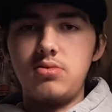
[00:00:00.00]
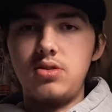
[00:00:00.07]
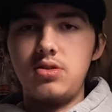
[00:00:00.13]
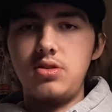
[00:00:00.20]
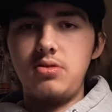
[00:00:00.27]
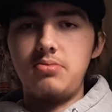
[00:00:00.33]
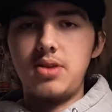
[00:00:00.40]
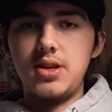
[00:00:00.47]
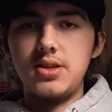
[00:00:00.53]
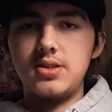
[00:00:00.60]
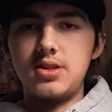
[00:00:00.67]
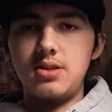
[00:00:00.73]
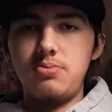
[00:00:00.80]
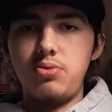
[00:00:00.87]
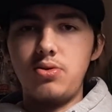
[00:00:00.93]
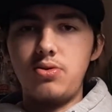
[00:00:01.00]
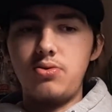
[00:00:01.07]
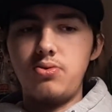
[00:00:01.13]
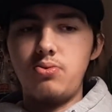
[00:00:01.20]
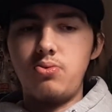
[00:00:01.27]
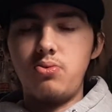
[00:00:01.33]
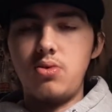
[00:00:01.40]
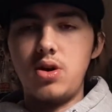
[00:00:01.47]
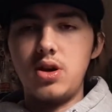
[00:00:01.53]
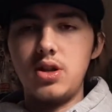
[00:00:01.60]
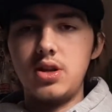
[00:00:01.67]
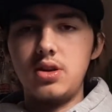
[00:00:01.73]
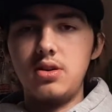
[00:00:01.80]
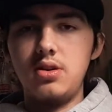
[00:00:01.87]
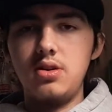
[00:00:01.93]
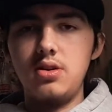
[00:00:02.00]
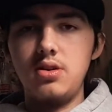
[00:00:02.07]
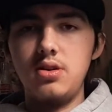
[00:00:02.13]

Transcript: only messed up with one